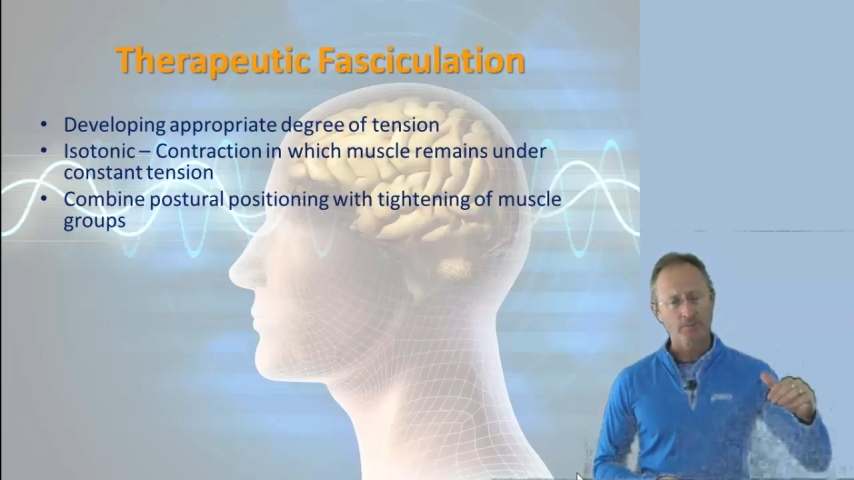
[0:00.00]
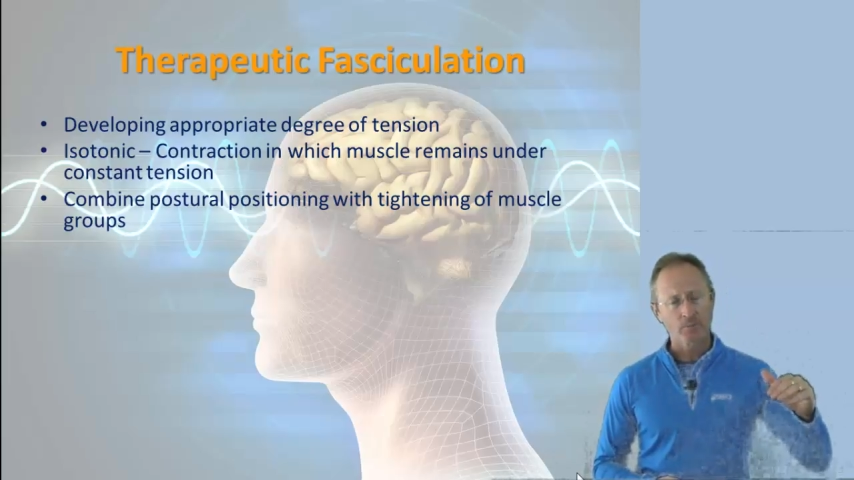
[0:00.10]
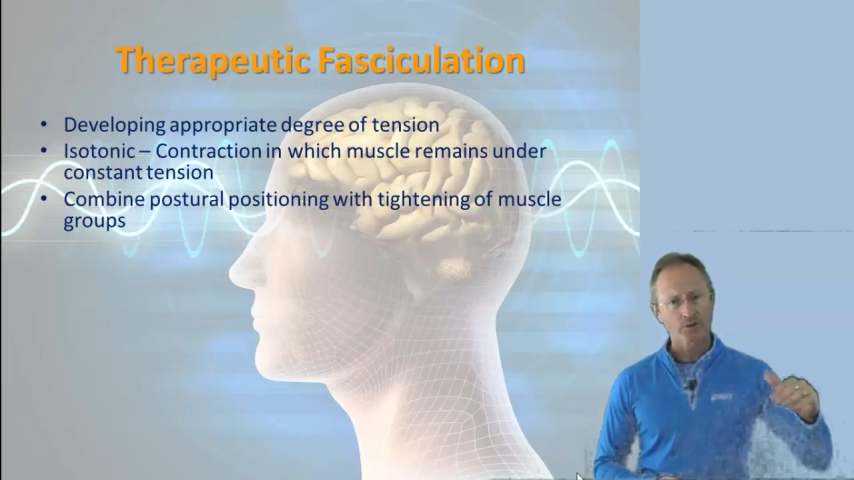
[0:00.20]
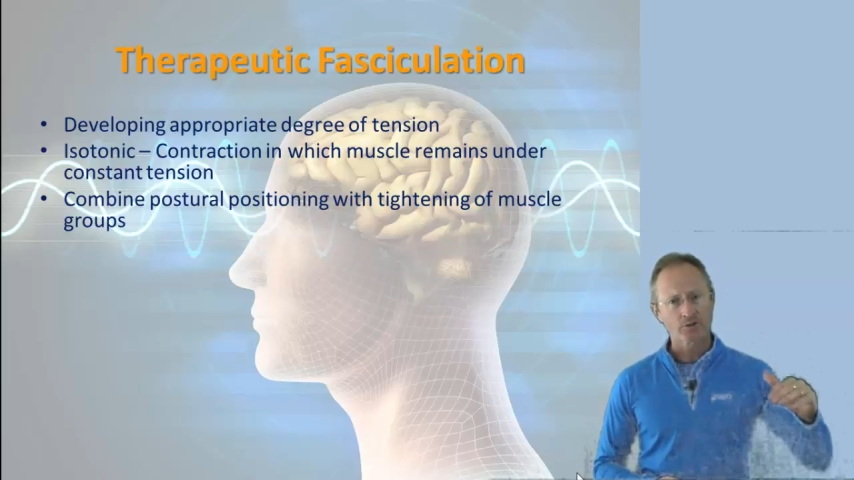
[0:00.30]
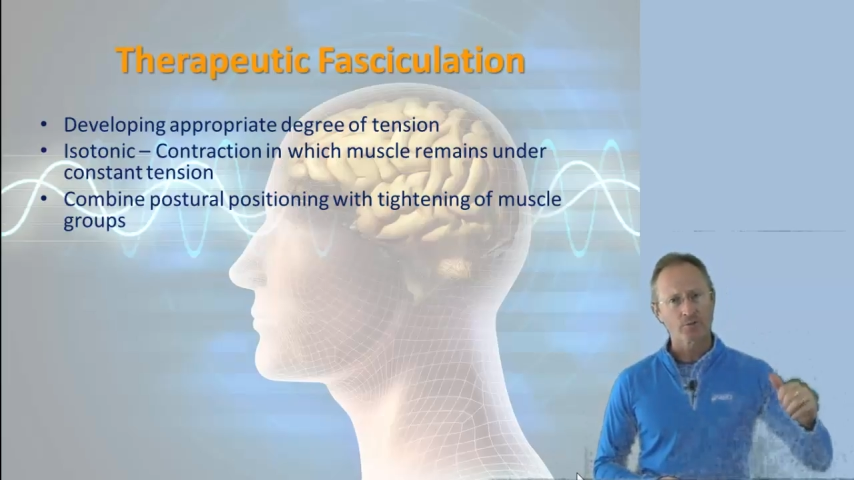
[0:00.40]

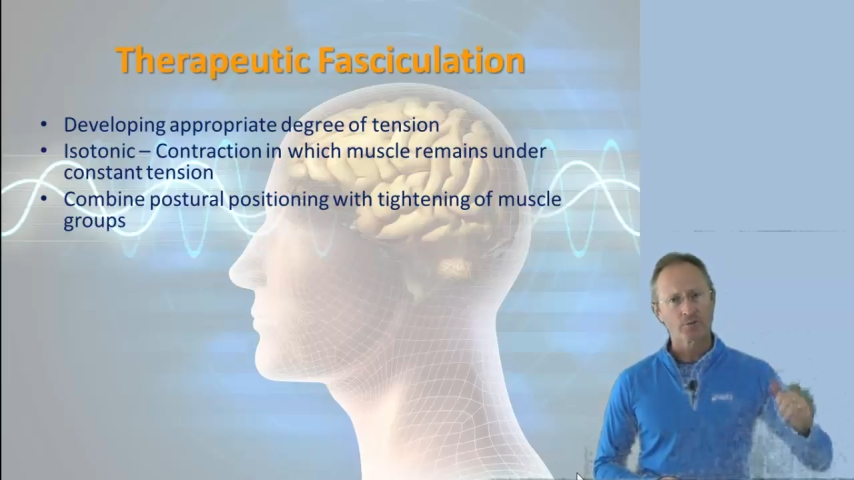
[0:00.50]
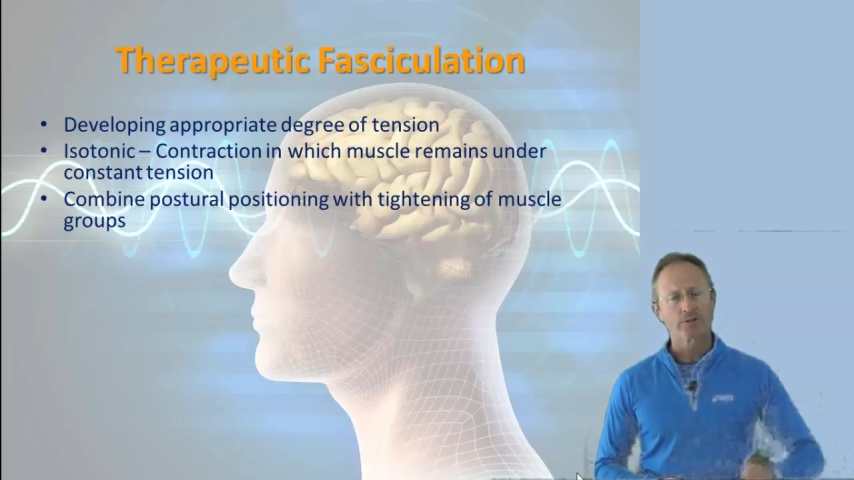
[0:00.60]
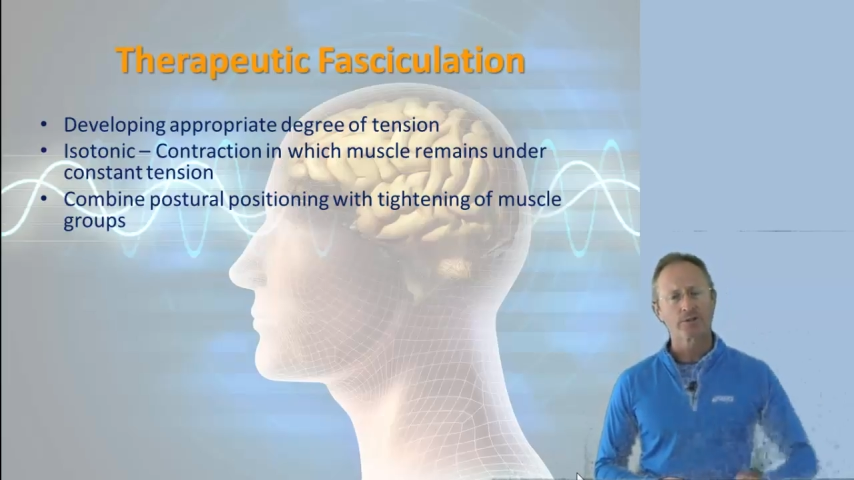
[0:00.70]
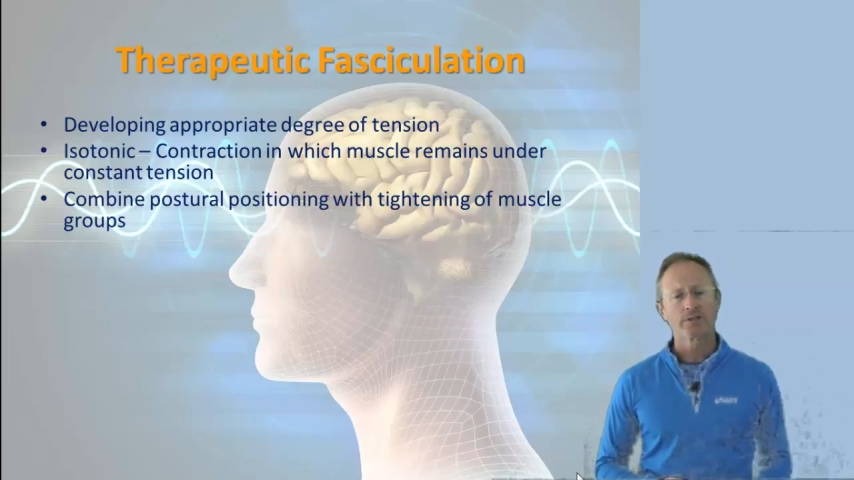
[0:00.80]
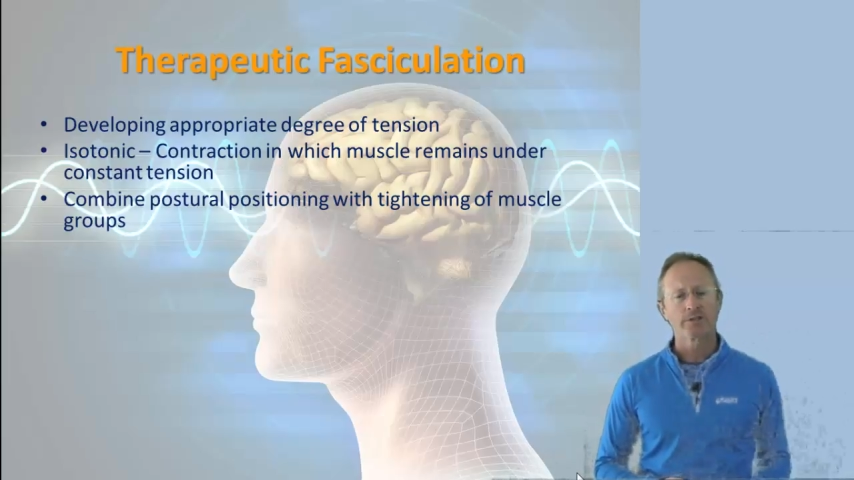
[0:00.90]
postural
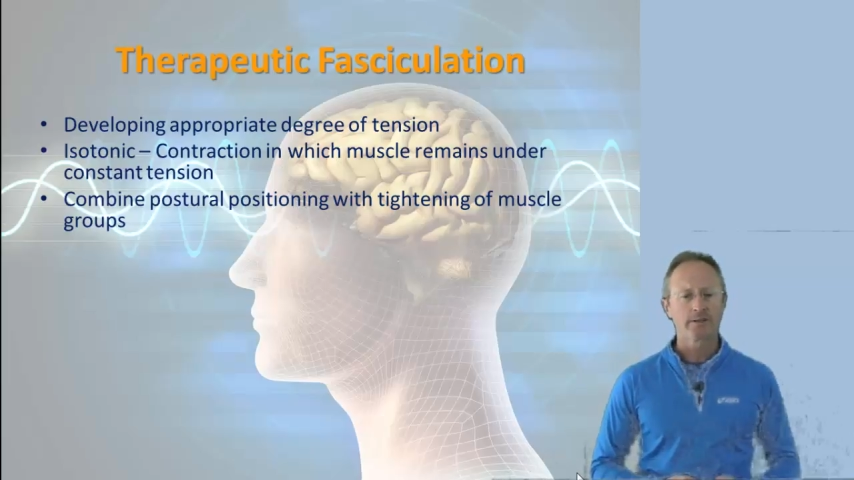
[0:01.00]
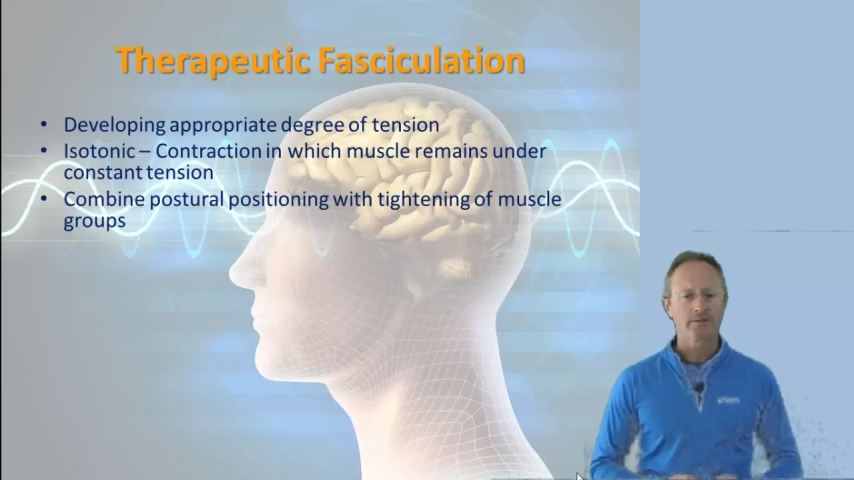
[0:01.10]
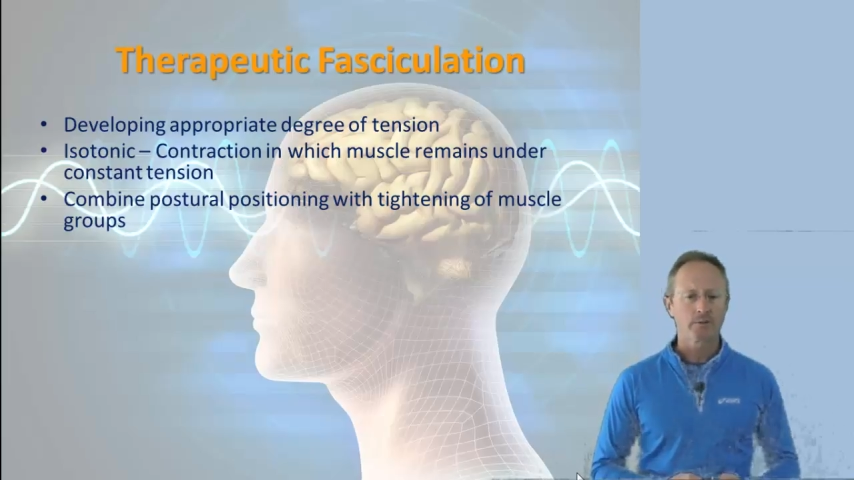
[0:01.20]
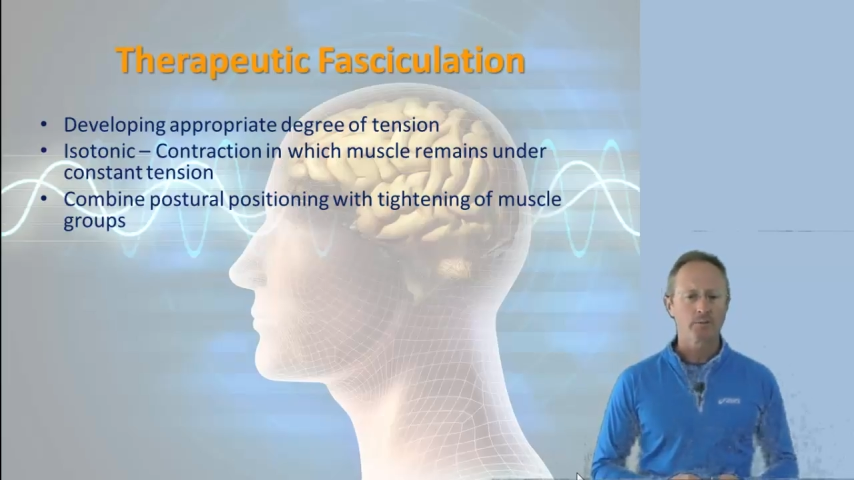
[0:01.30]
positioning of the